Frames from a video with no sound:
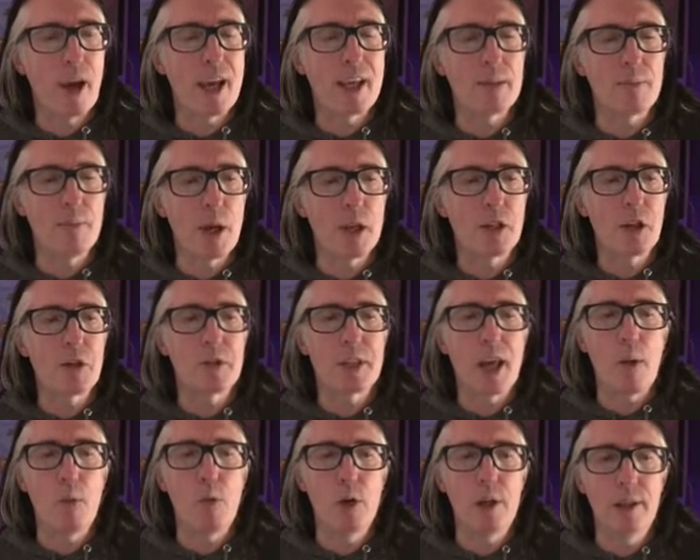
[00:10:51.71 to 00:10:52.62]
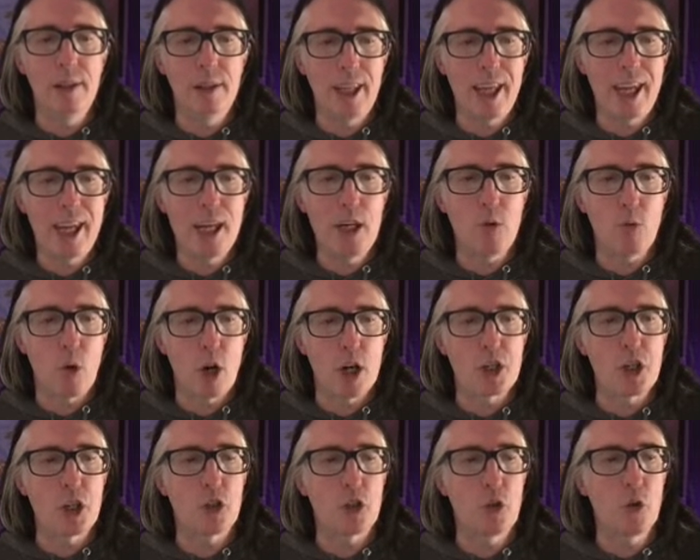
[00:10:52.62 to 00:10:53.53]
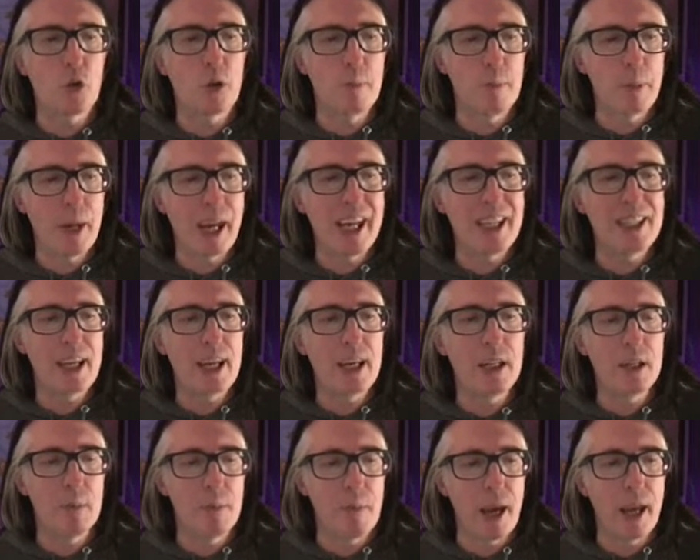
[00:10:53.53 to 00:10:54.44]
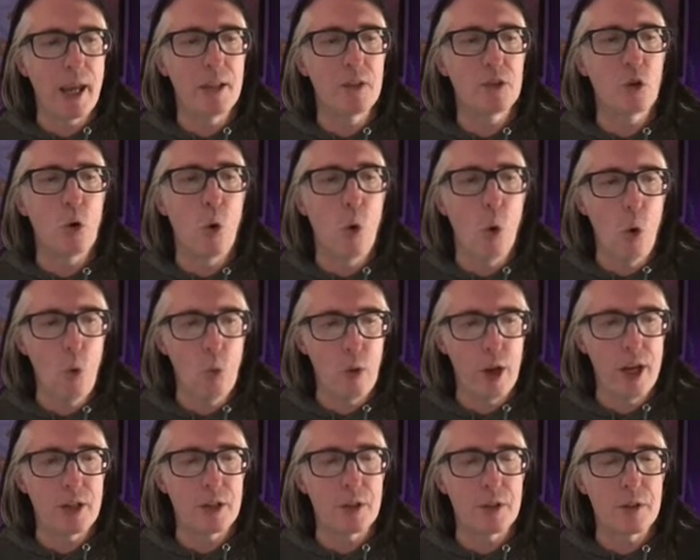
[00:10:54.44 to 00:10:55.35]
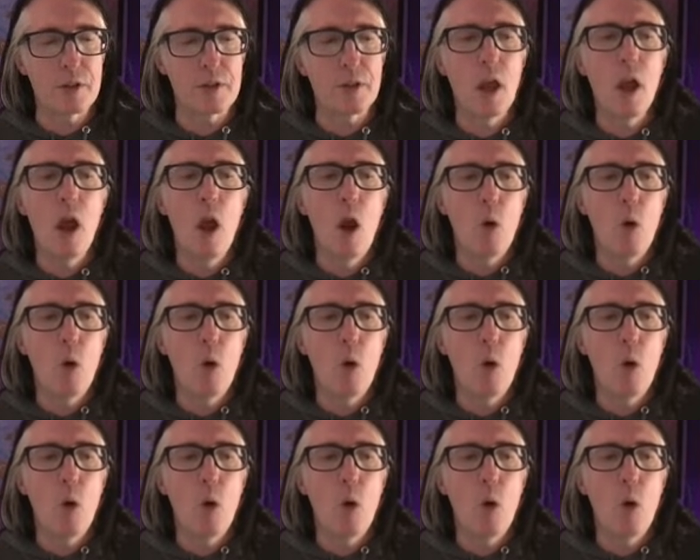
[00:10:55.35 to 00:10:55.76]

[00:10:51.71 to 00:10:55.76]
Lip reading: as measures that would lead Russia to compete in domains or regions